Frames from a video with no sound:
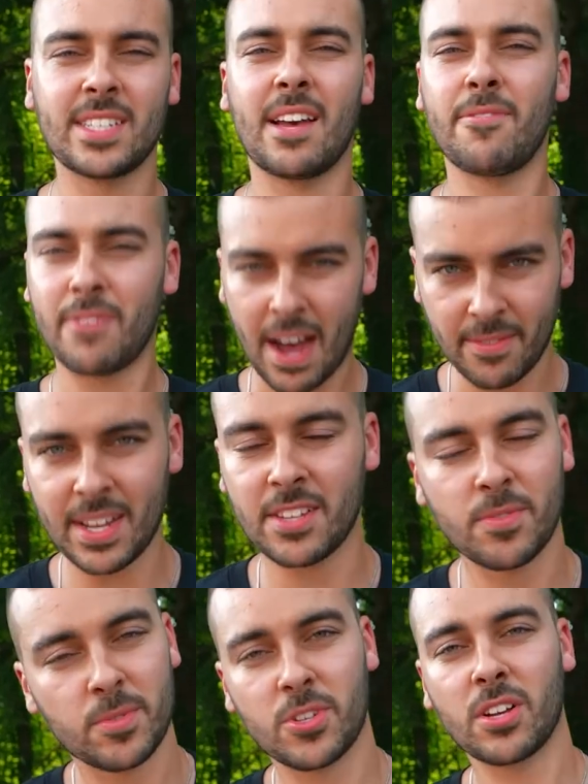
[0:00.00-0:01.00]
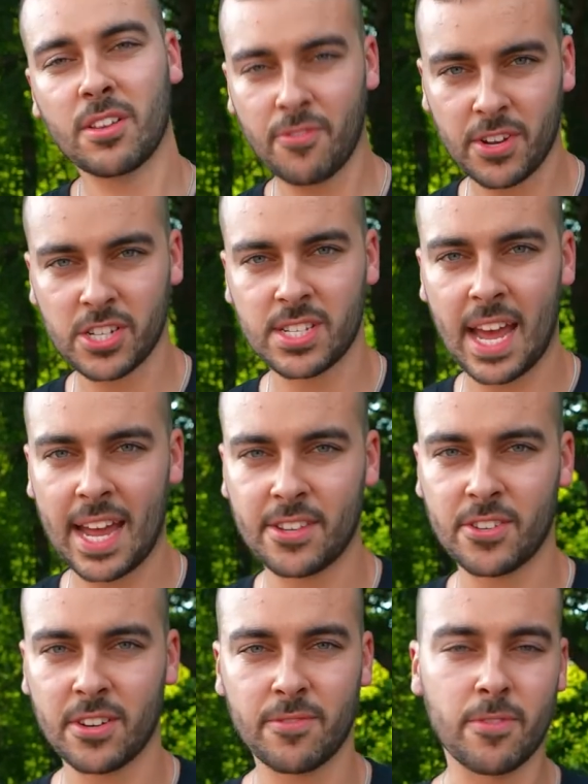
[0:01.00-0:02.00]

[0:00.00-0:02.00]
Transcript: have 5 days from start to finish to enter.